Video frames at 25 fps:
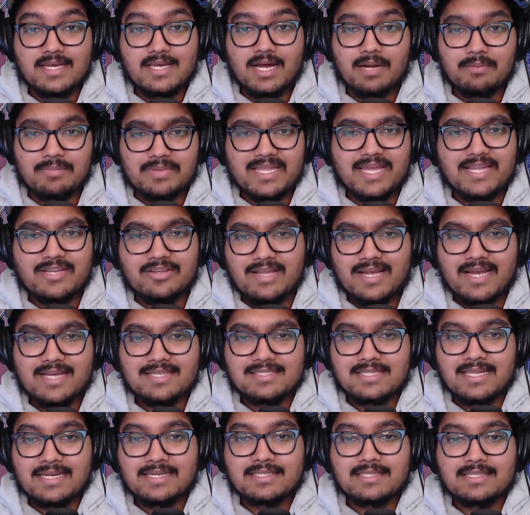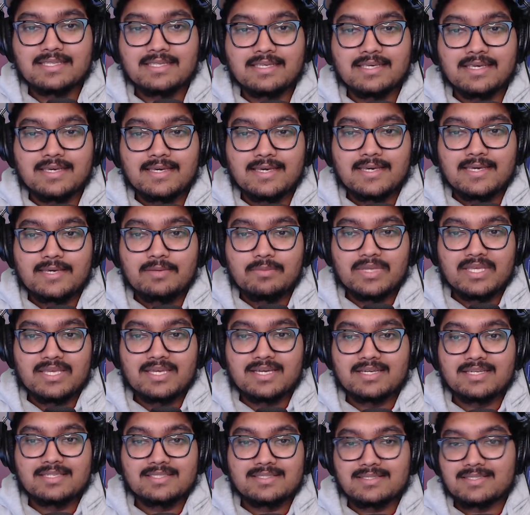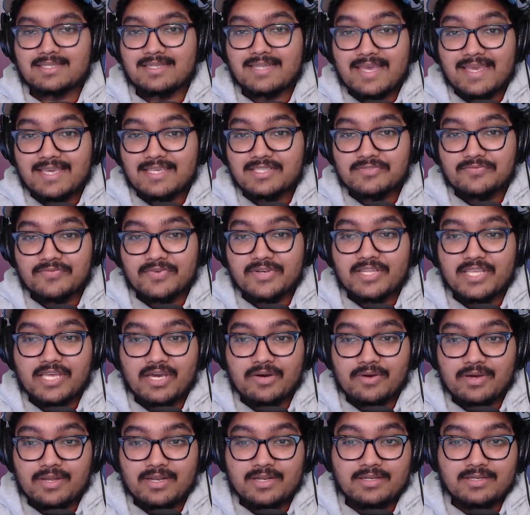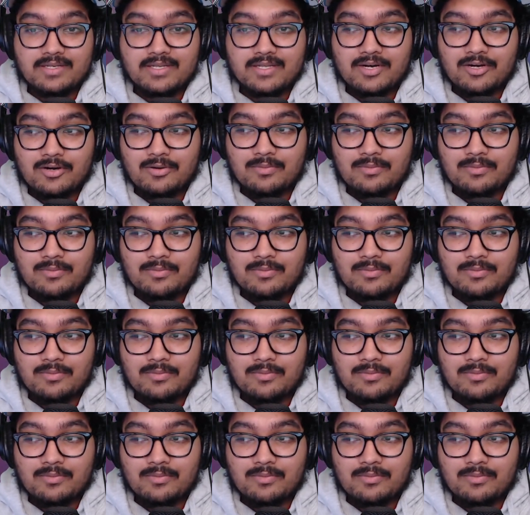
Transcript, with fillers: I'm glad you guys liked it, because today's video and